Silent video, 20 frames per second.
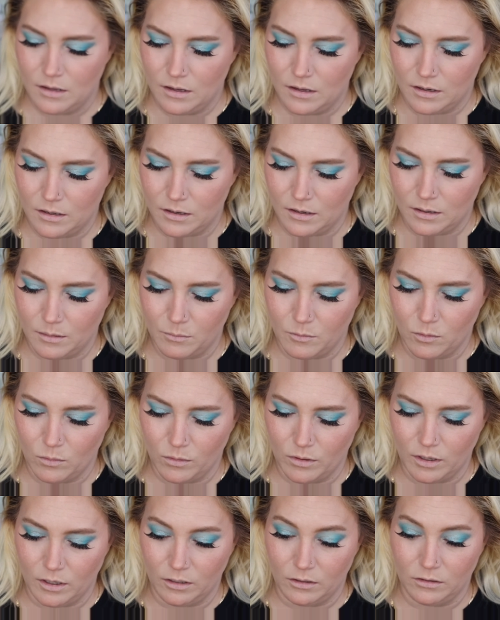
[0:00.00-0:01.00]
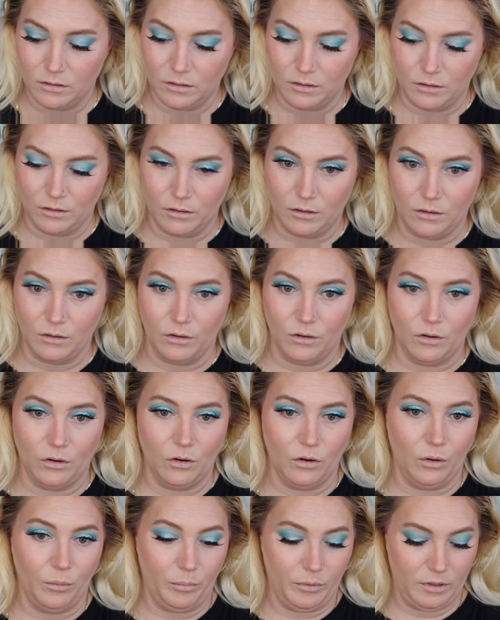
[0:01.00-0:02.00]
And I'm going
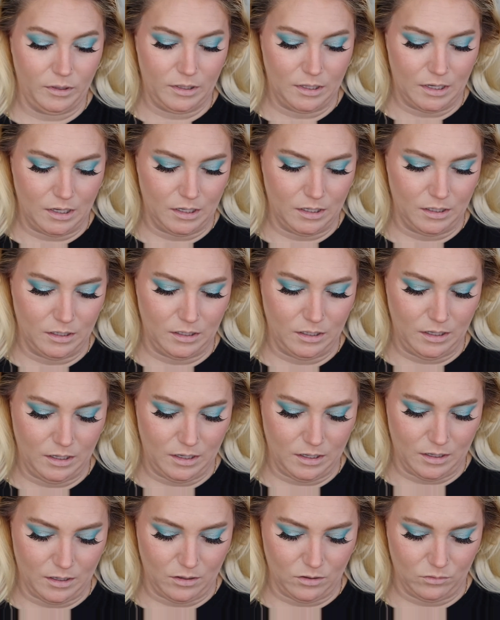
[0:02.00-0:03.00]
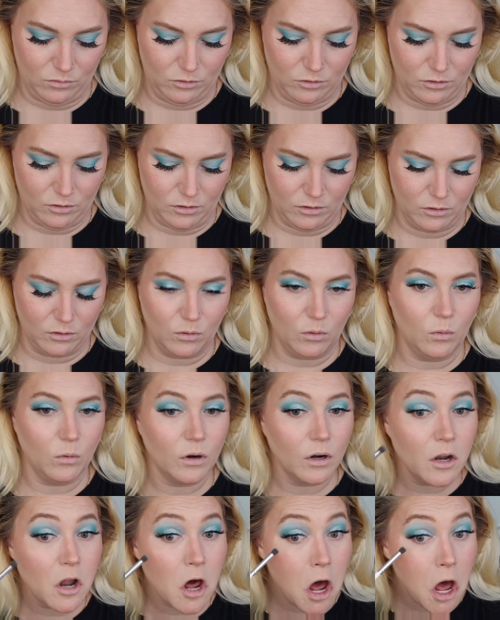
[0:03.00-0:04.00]
to put that in the outer
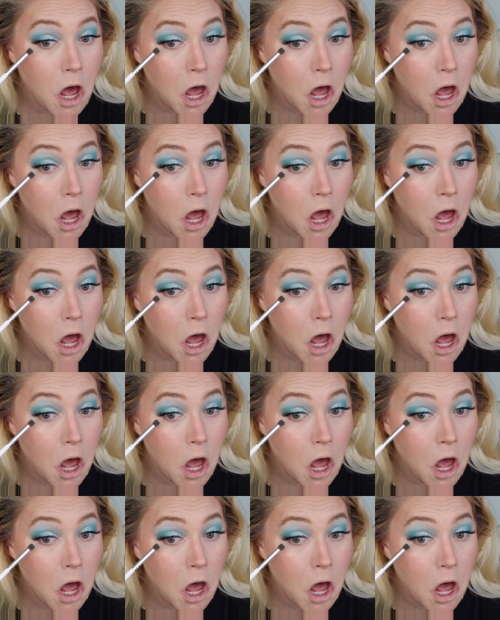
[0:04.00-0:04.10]
corner.